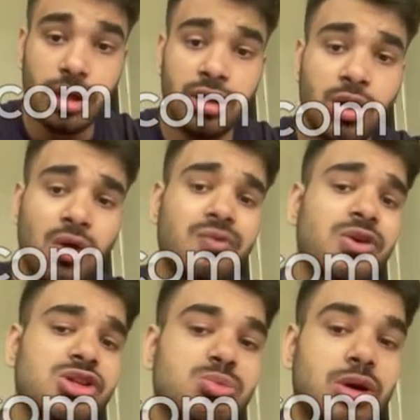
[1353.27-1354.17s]
Now,
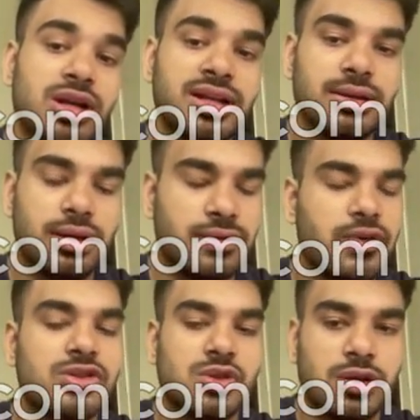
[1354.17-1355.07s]
for
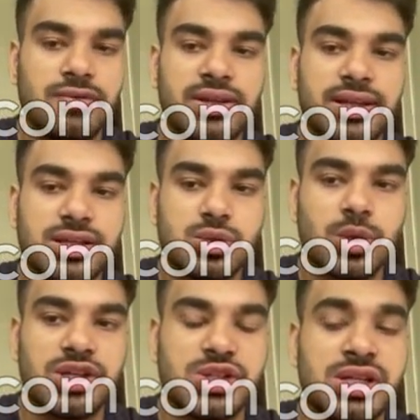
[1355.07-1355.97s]
solving this
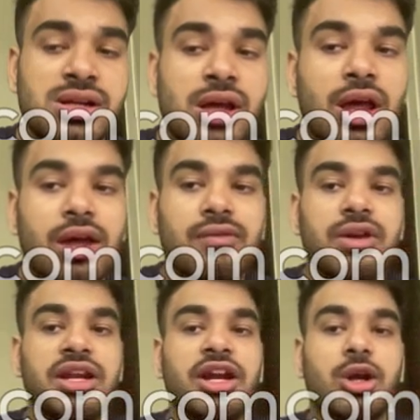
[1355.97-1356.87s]
question,
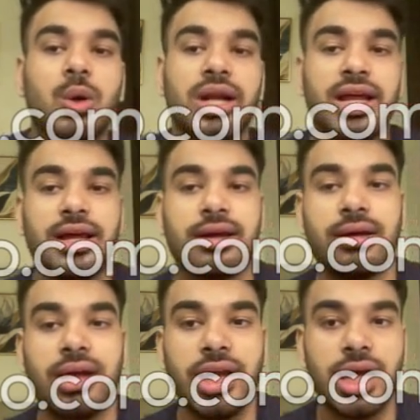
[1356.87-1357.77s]
we need to take
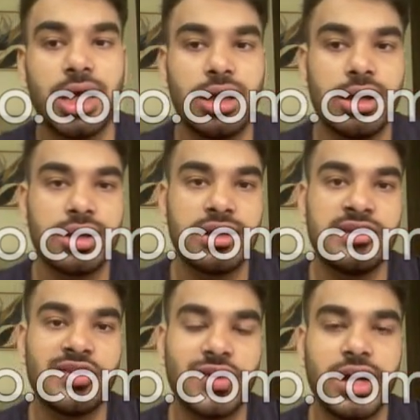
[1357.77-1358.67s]
a
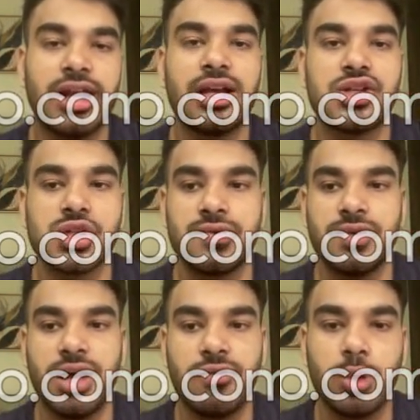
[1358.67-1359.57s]
consideration.
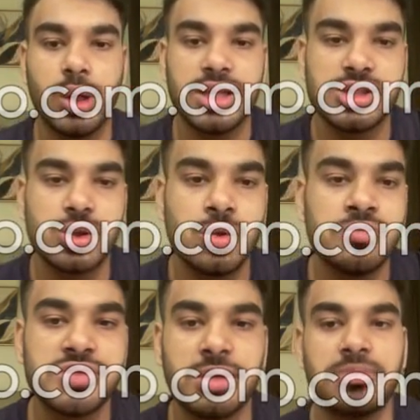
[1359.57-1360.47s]
We have to
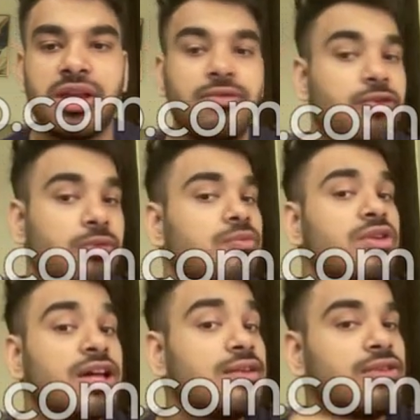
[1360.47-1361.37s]
assume something from
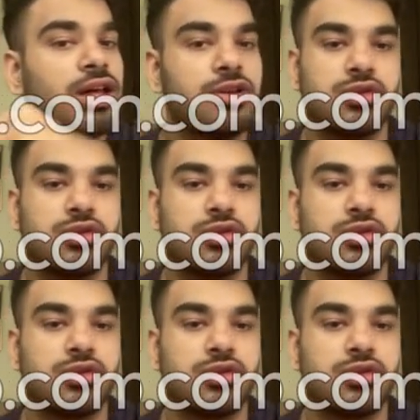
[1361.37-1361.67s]
where we are